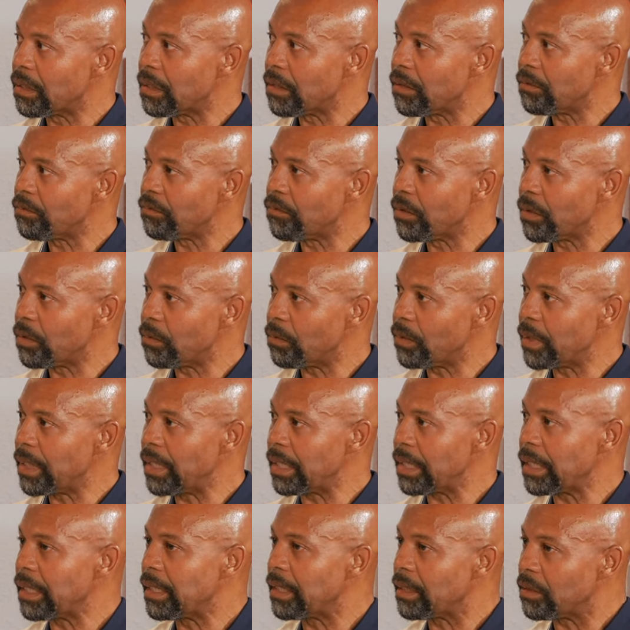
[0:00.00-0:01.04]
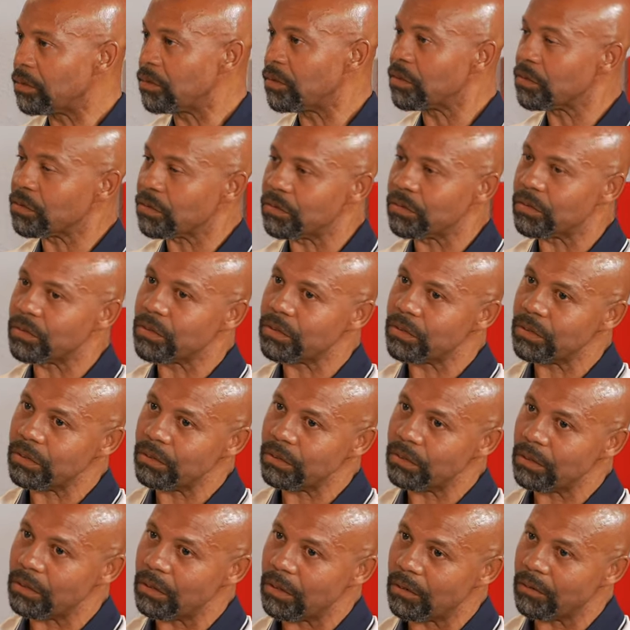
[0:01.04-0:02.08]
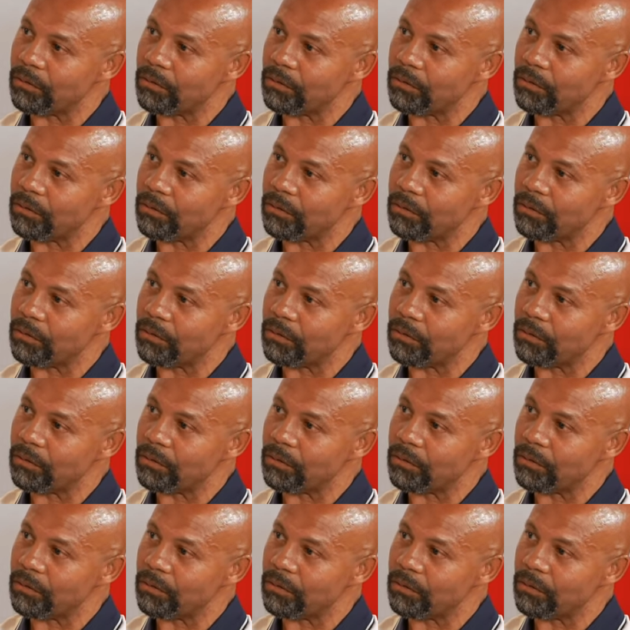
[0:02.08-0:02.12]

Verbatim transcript: every week, in addition to